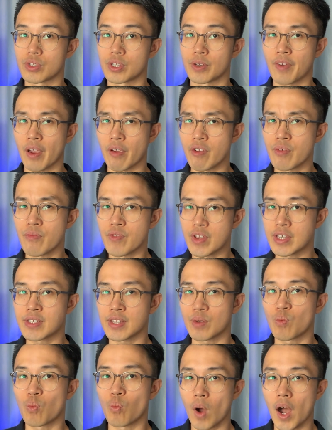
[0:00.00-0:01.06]
the very
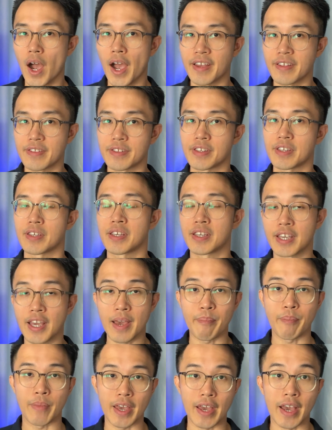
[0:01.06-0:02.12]
reason why the
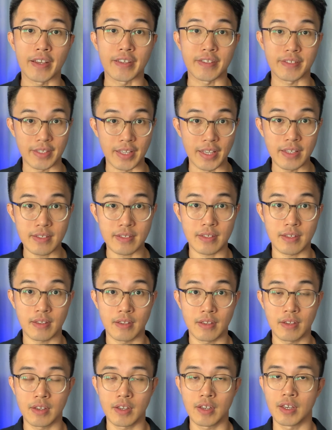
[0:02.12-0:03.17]
EMA exists
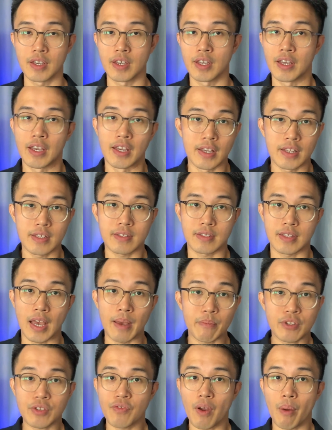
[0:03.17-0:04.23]

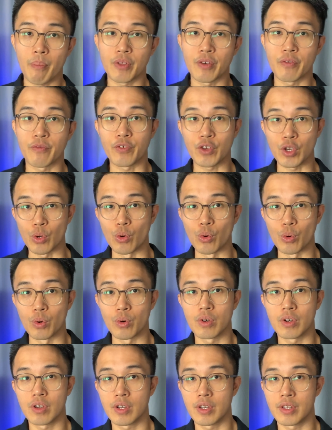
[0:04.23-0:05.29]
stems from the view
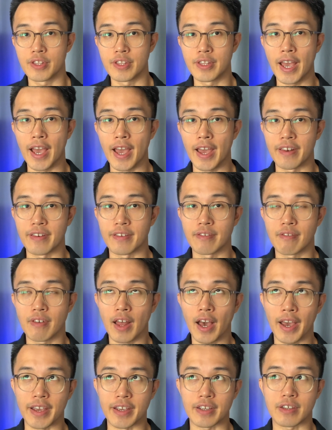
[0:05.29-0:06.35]
that
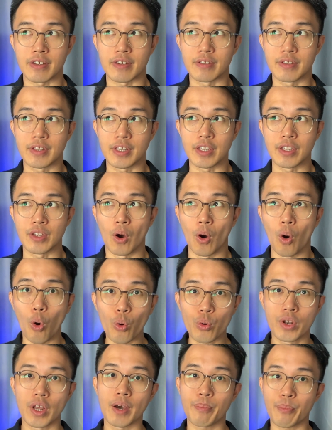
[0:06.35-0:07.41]
the
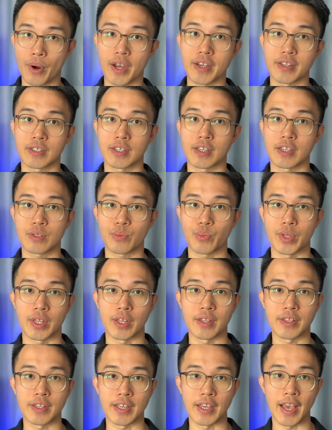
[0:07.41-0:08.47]
older prices
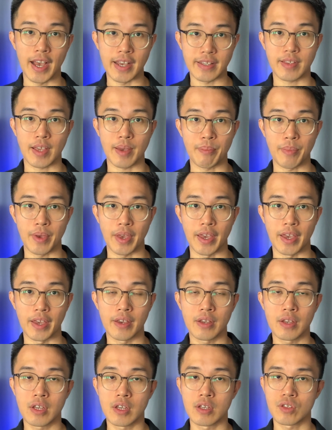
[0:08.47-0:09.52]
within the SMA
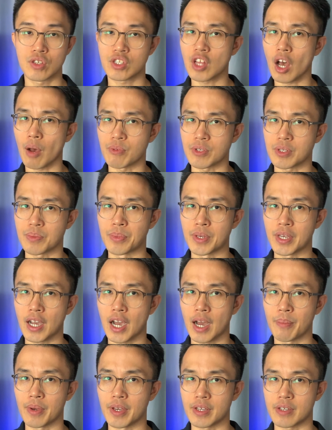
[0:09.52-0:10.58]
stops
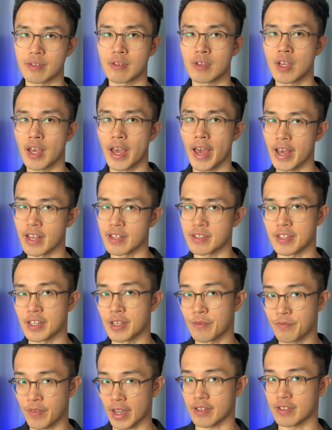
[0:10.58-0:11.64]
becoming as
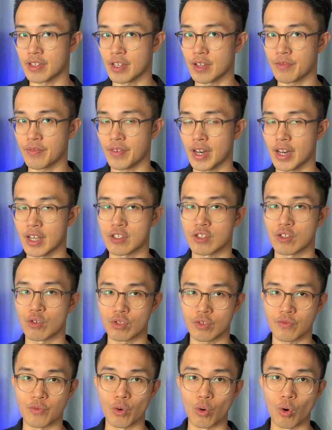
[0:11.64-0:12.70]
effective and as
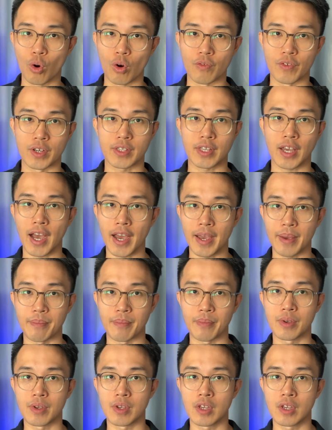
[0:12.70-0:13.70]
useful over time.